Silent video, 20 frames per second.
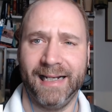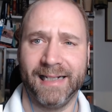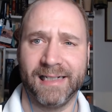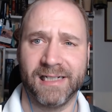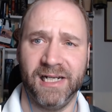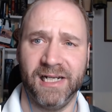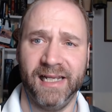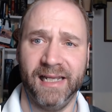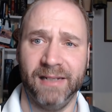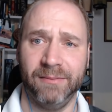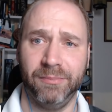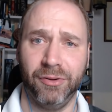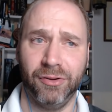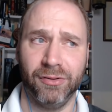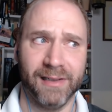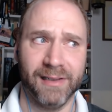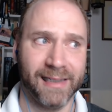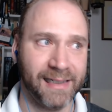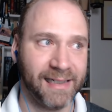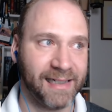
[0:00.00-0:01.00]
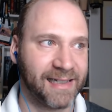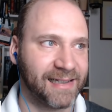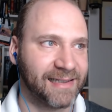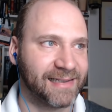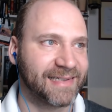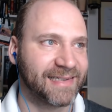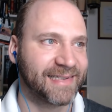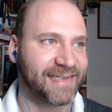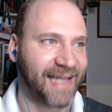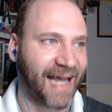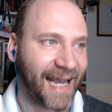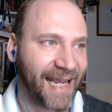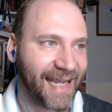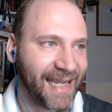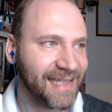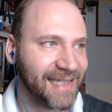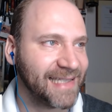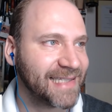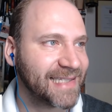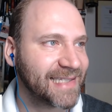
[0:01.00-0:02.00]
actually in political
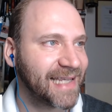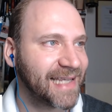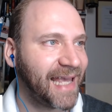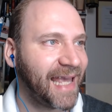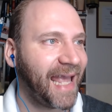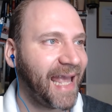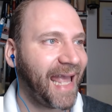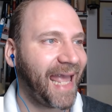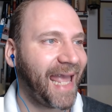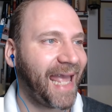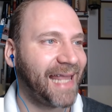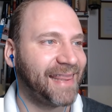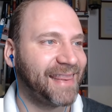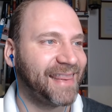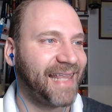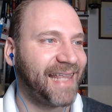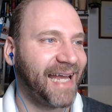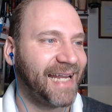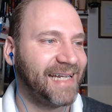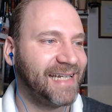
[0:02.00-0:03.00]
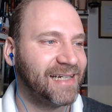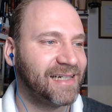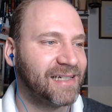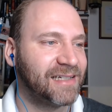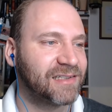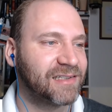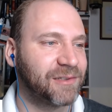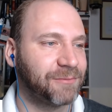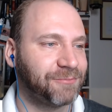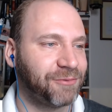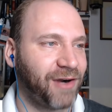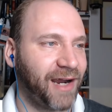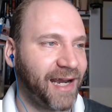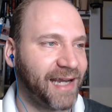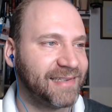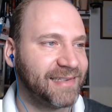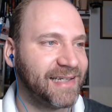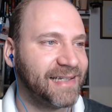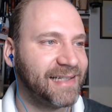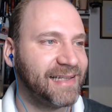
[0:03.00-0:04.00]
science, and then
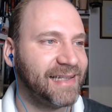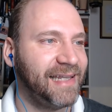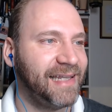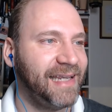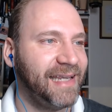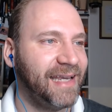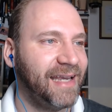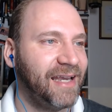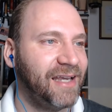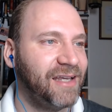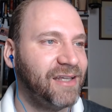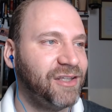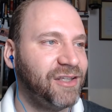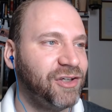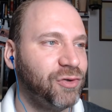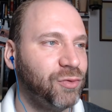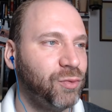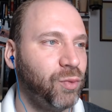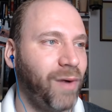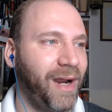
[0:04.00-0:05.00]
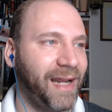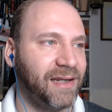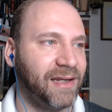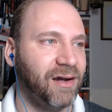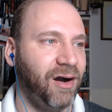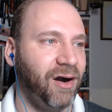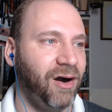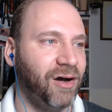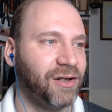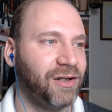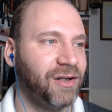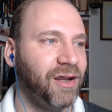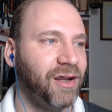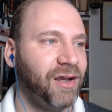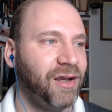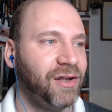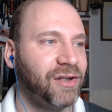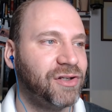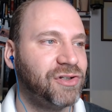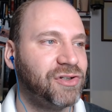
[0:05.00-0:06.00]
surprisingly, you went on
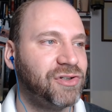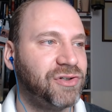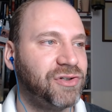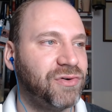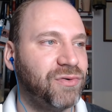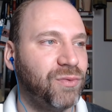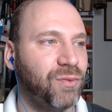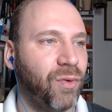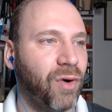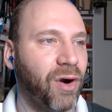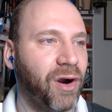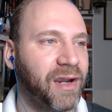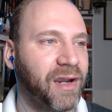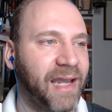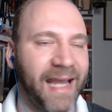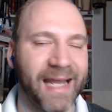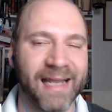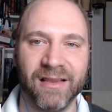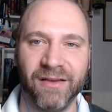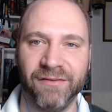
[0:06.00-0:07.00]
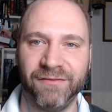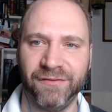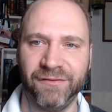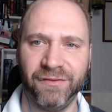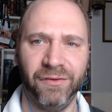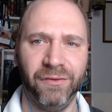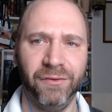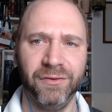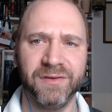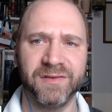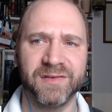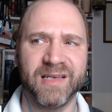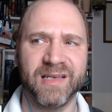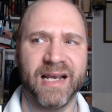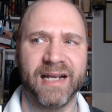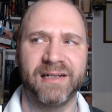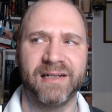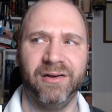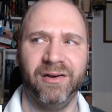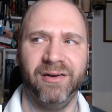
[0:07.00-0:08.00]
to work in the food
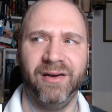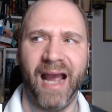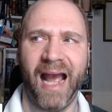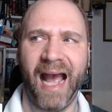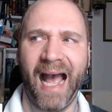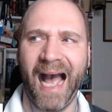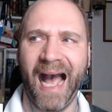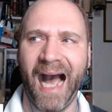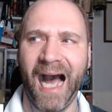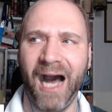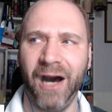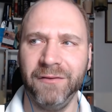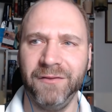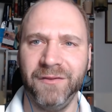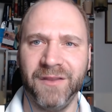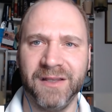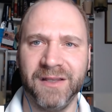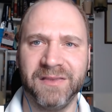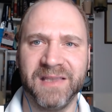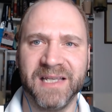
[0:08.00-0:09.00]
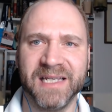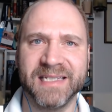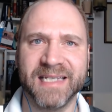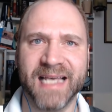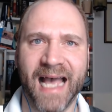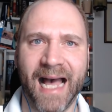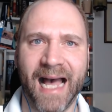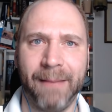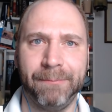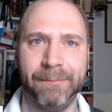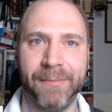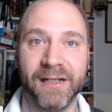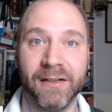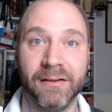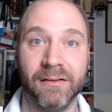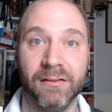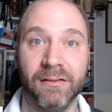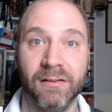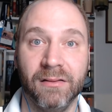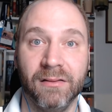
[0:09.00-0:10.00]
sector. How did this happen?